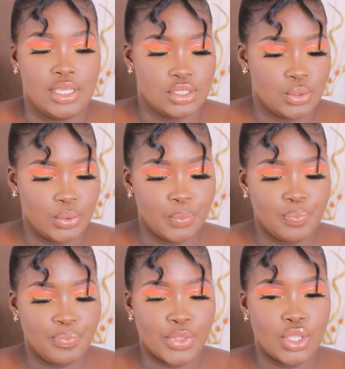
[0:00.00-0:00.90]
So
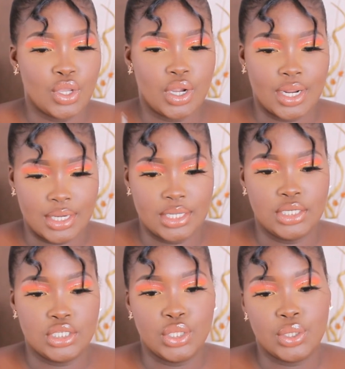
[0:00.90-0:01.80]
you're gonna
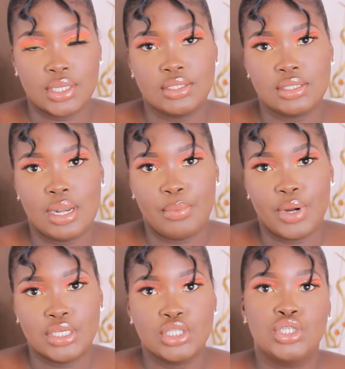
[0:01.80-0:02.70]
need your concealer
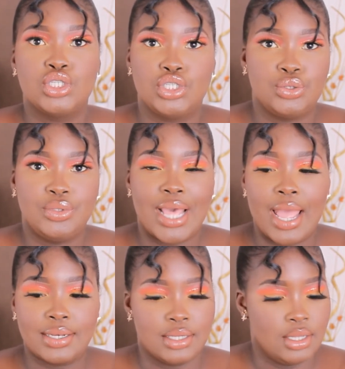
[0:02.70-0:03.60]
brush to do that.